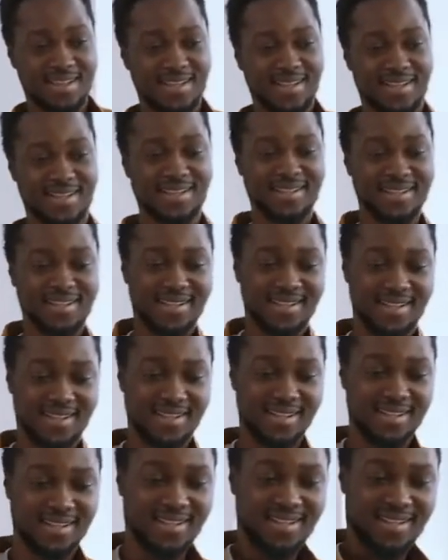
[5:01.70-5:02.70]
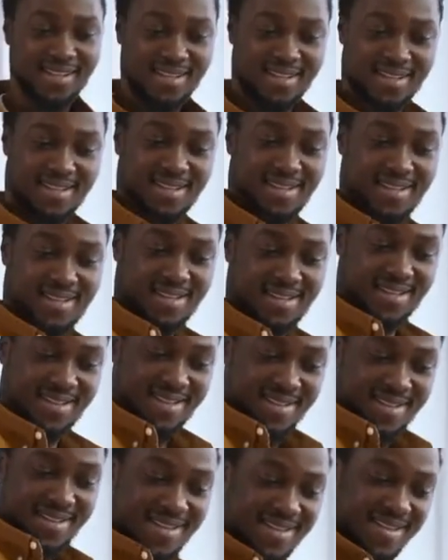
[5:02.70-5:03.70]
(no one is talking)